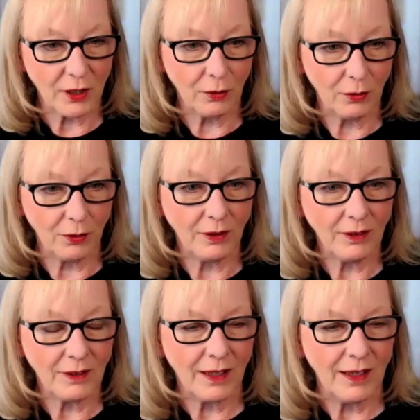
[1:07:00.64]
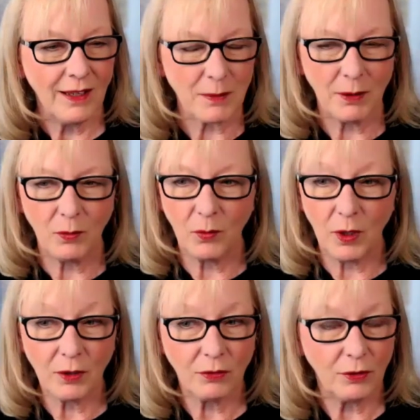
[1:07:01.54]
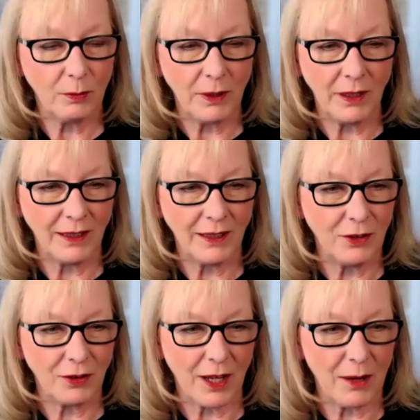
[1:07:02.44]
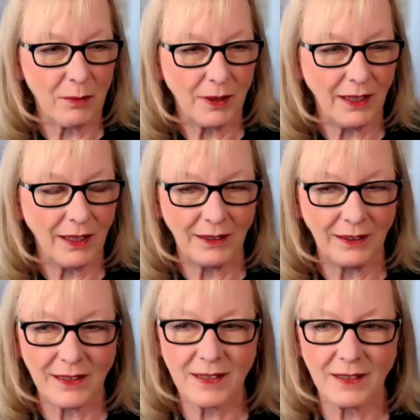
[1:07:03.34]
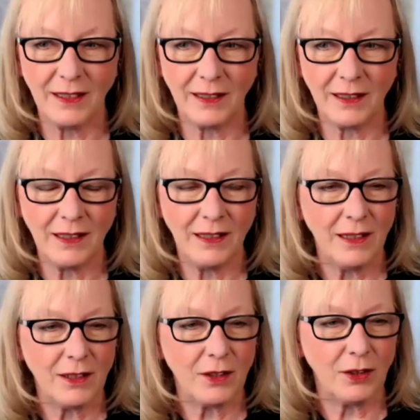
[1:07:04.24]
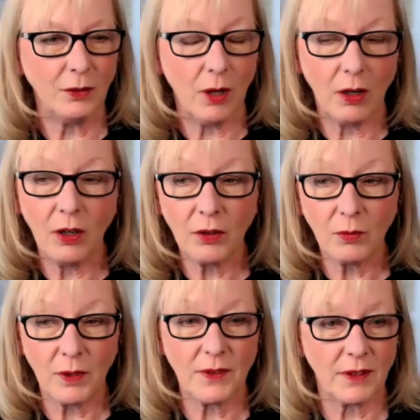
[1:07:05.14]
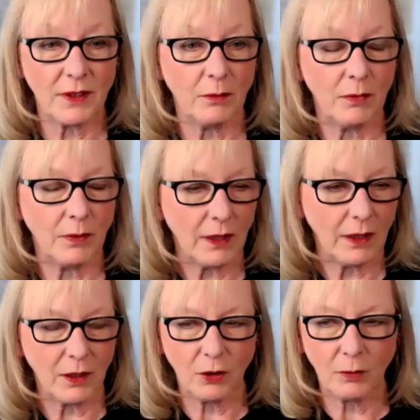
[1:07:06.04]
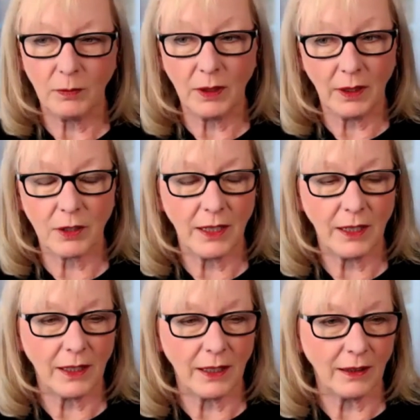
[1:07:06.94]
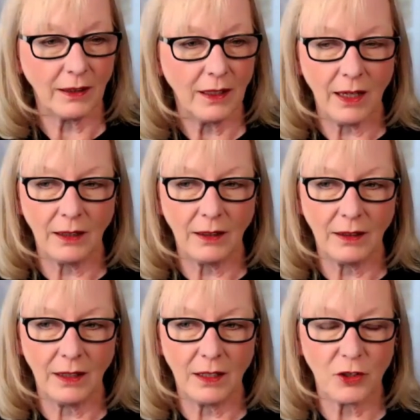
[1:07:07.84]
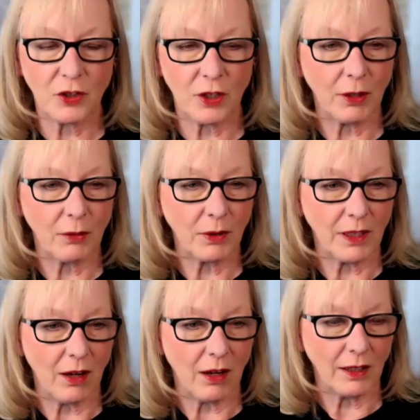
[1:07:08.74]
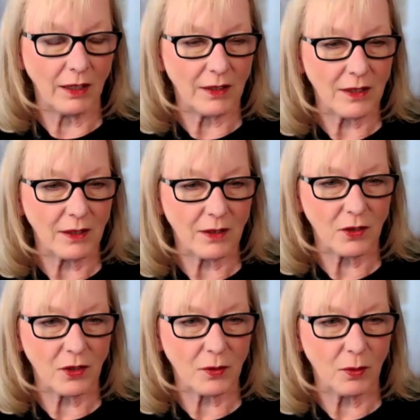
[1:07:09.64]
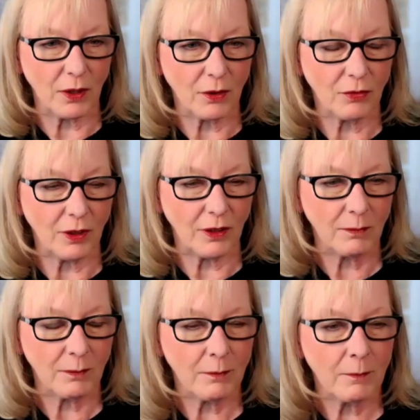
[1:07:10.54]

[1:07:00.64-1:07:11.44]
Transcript: Djwhal. It's been wonderful being in your company and listening to all the wisdom that you're partaking and sharing it with the audience. It's just wonderful.